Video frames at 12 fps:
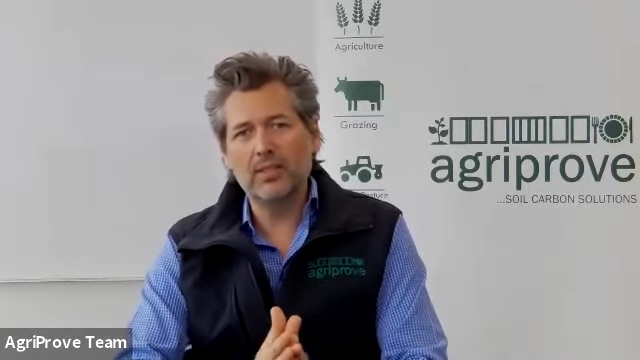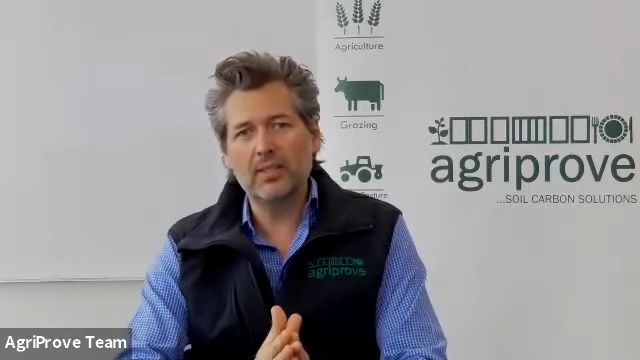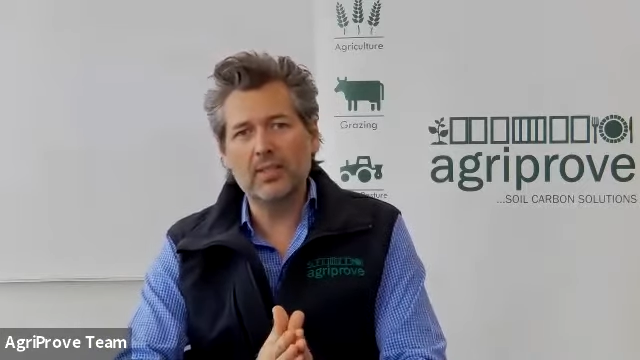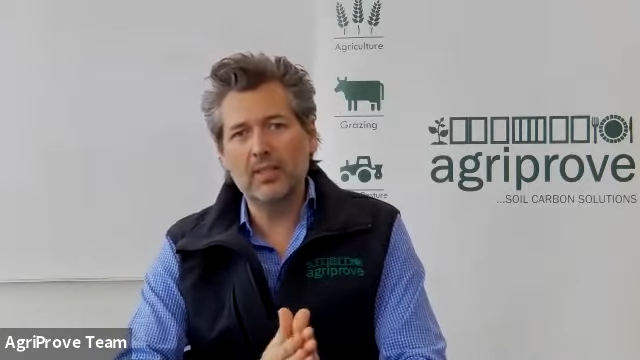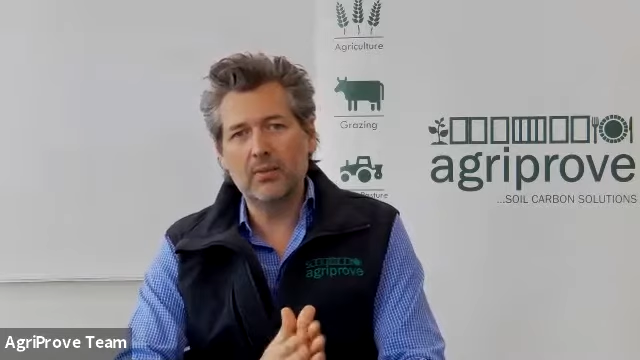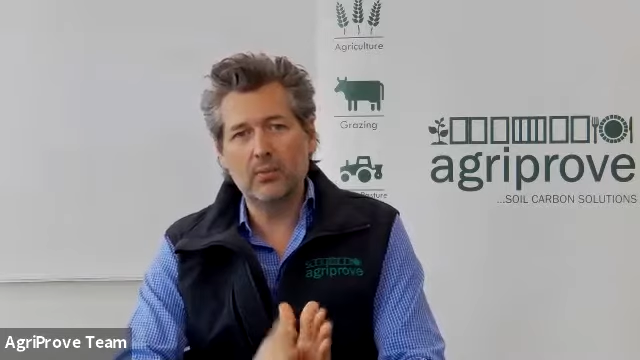
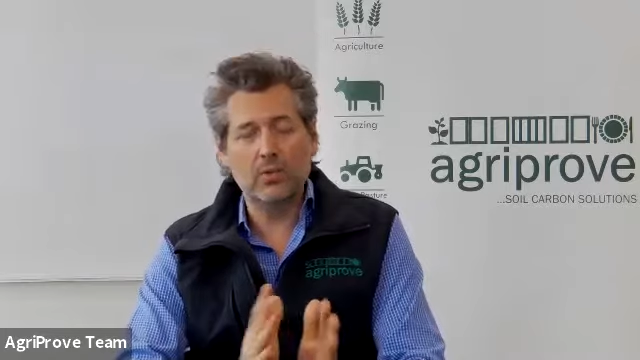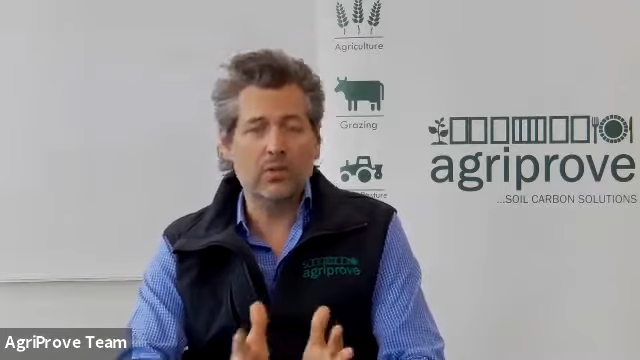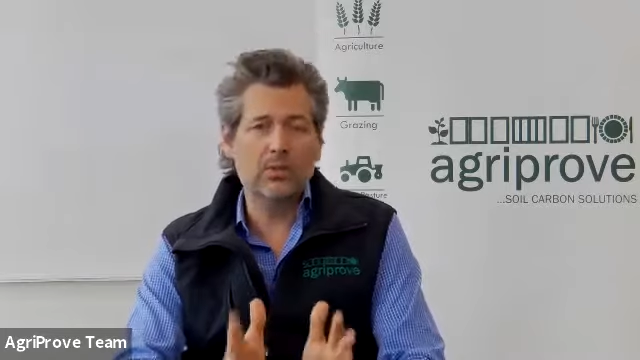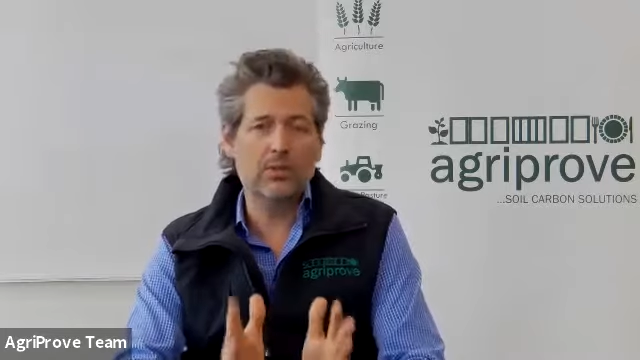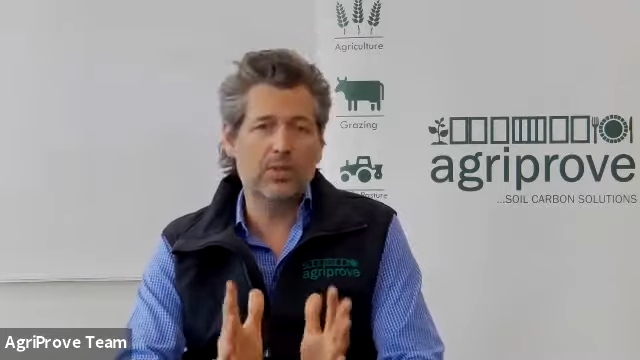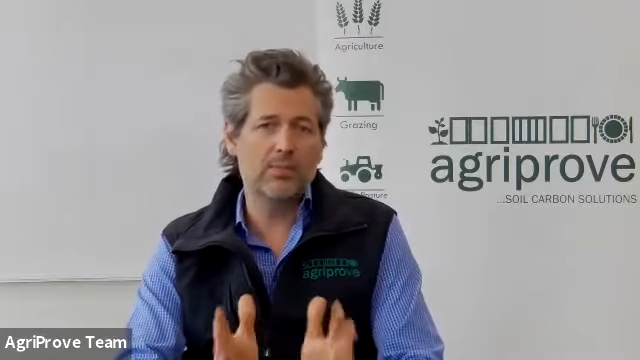get out and
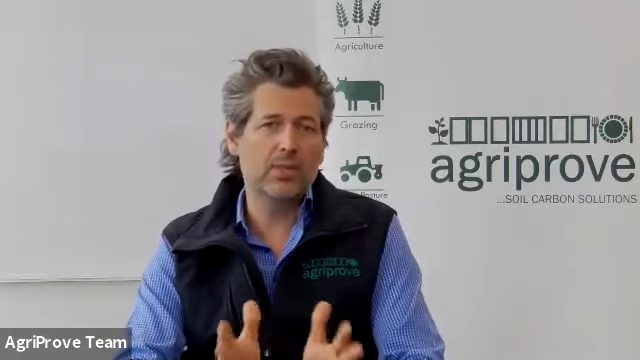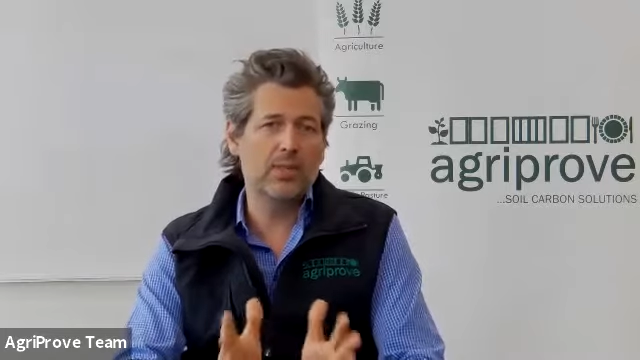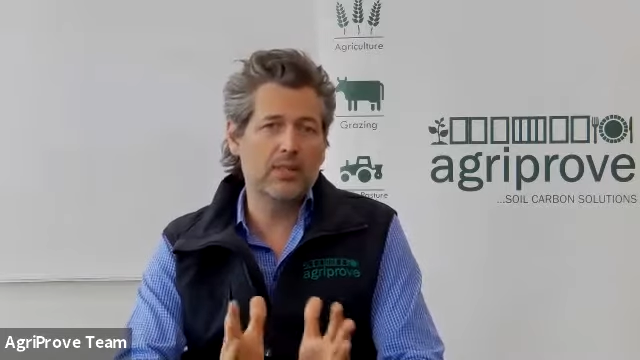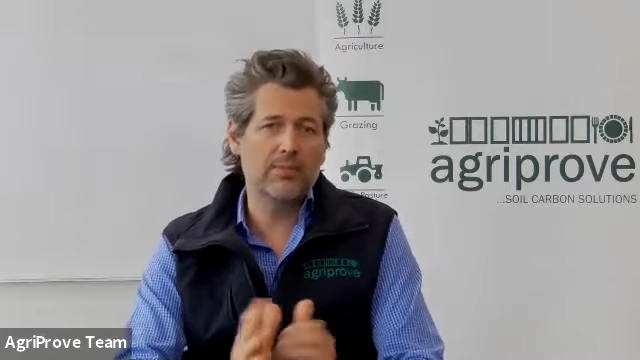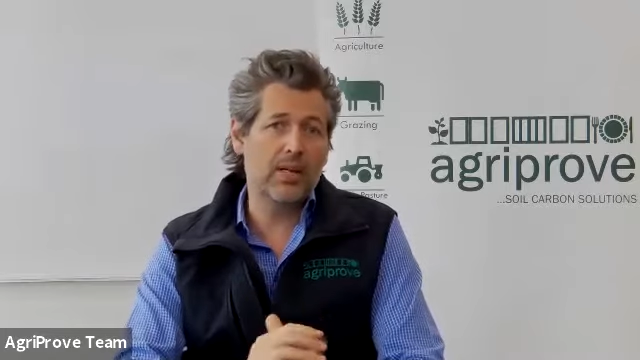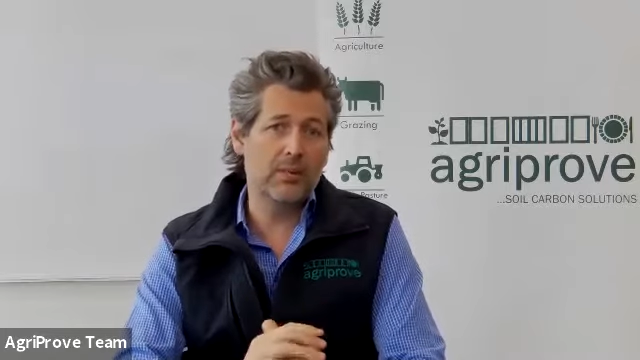work with as
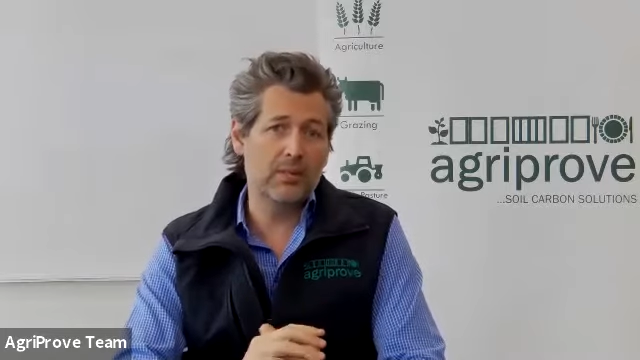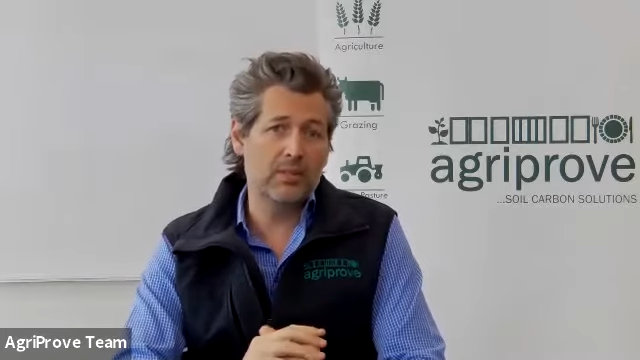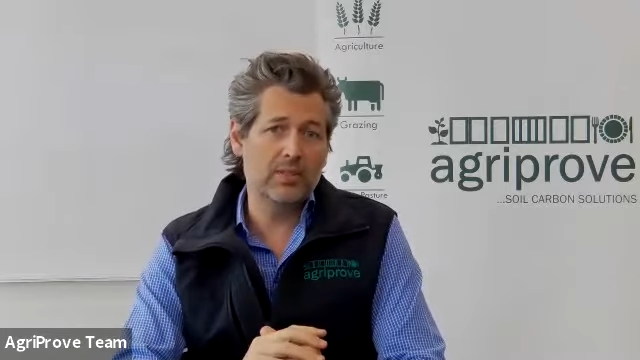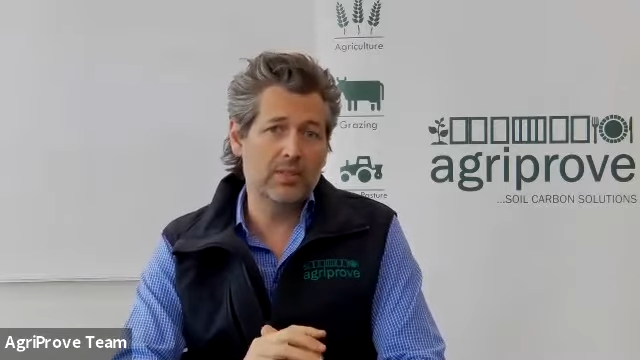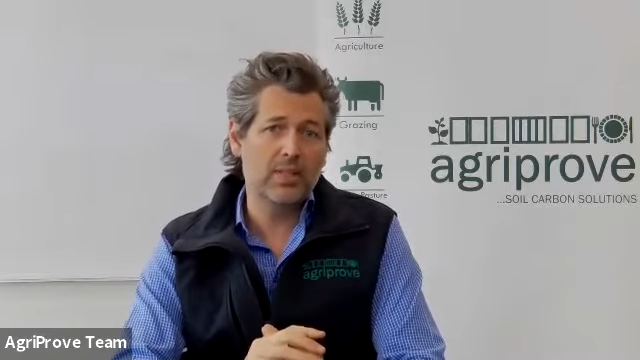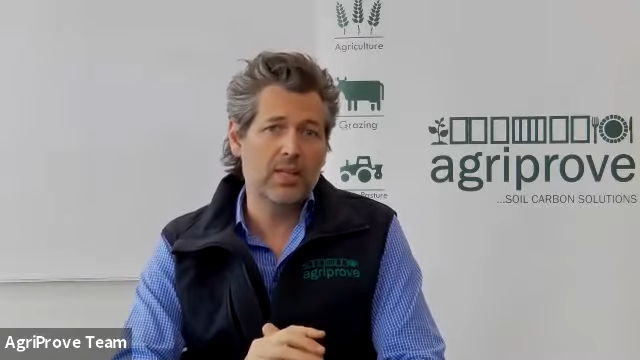many
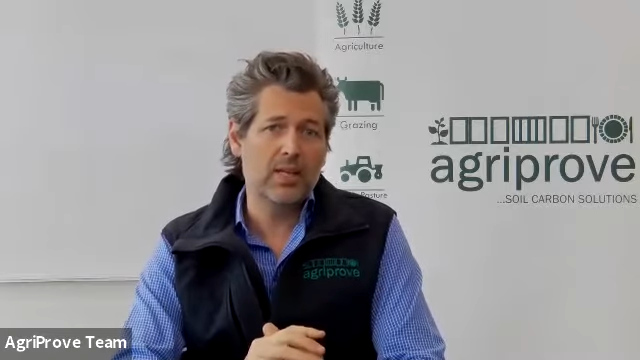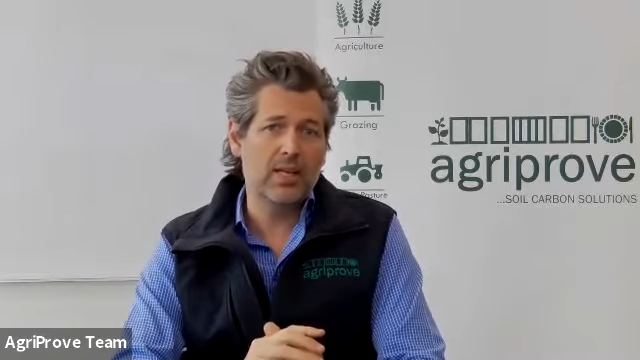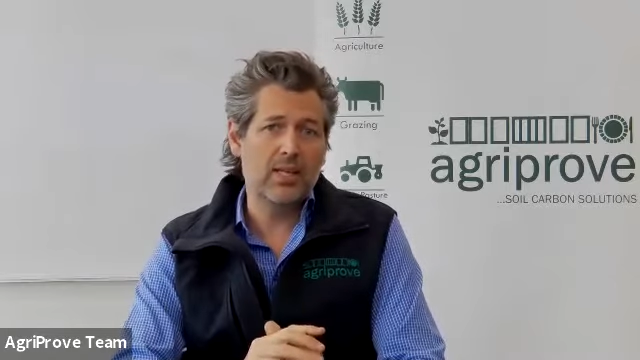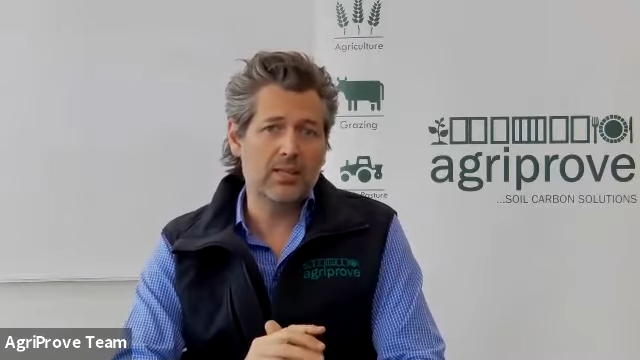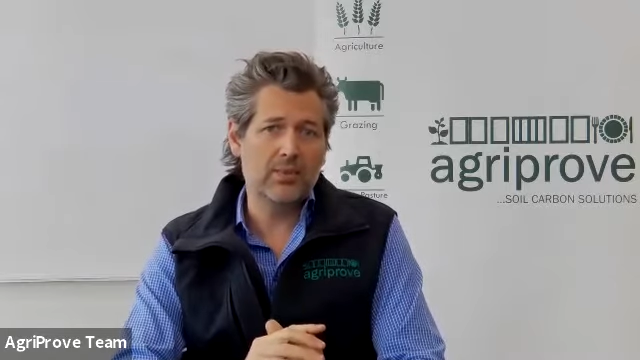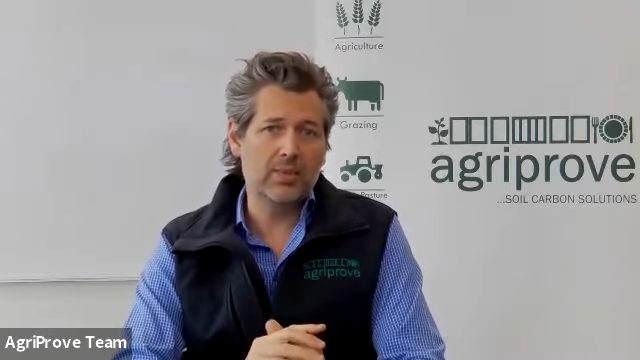farmers
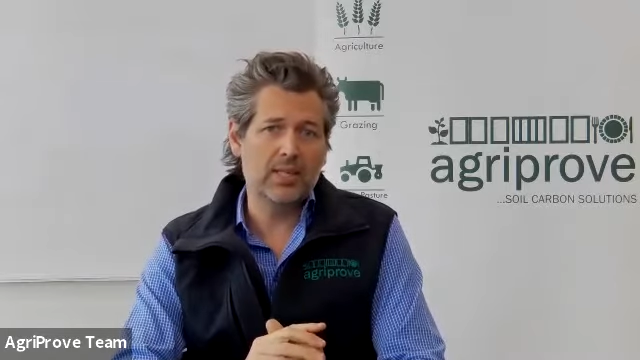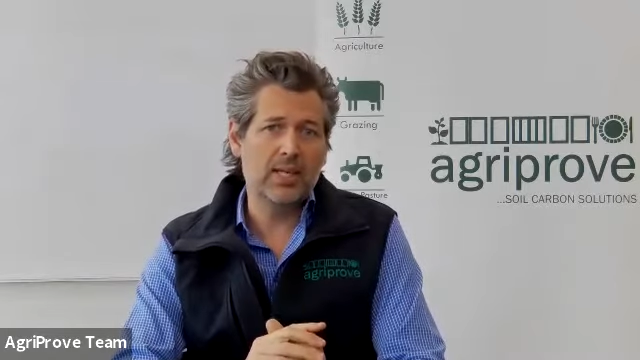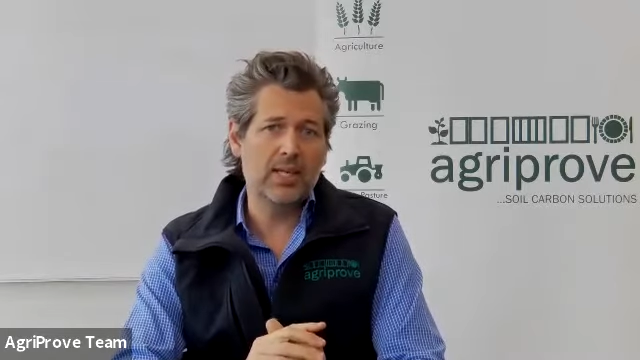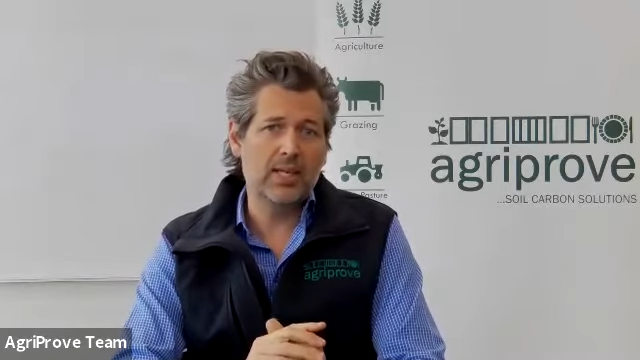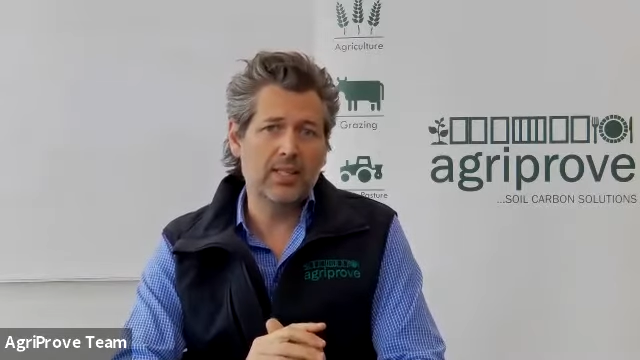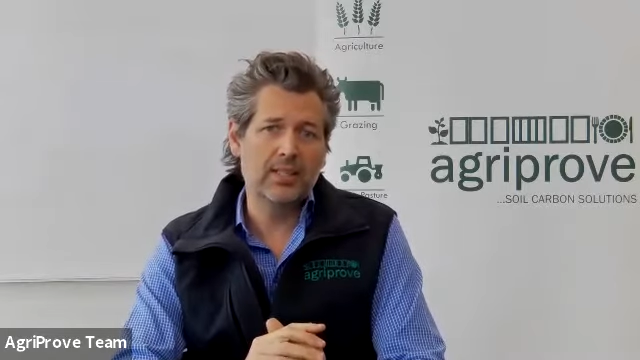as we
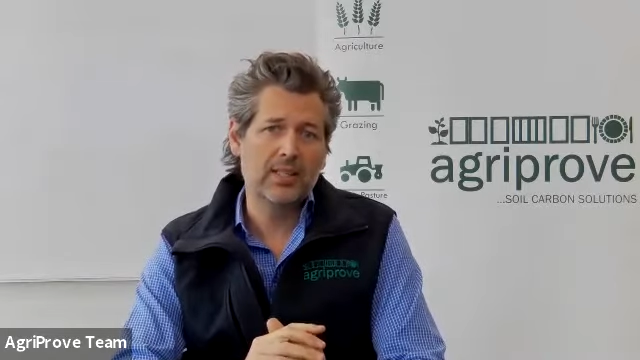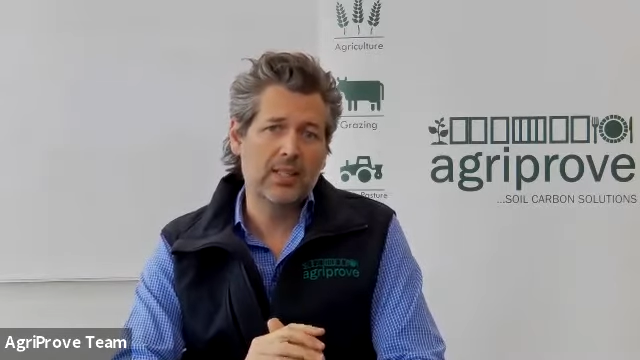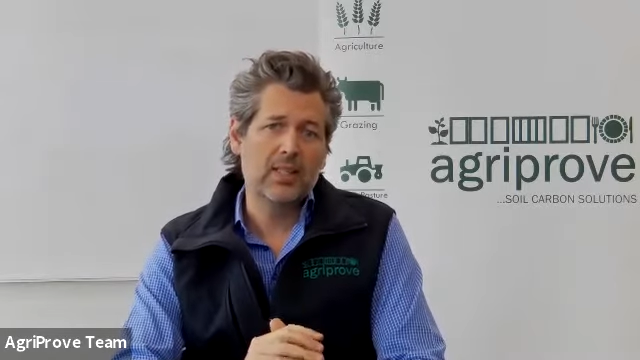can,